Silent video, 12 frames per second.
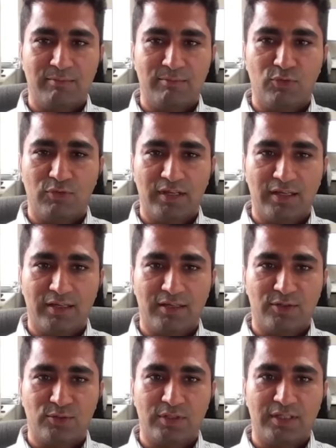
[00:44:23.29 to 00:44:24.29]
moving her
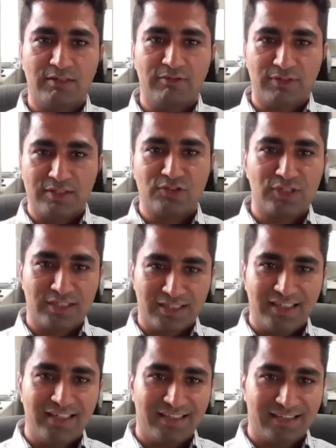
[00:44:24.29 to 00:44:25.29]
to a different
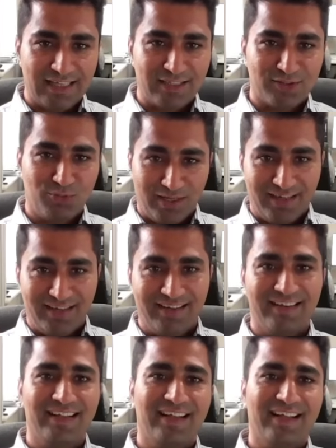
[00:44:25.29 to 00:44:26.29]
city. That's one,
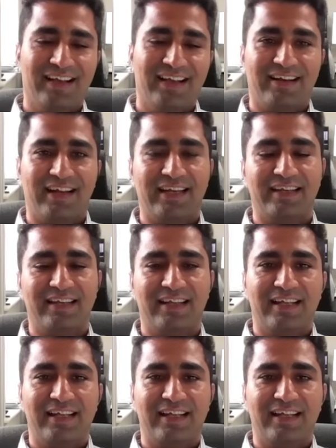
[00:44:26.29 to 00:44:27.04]
right?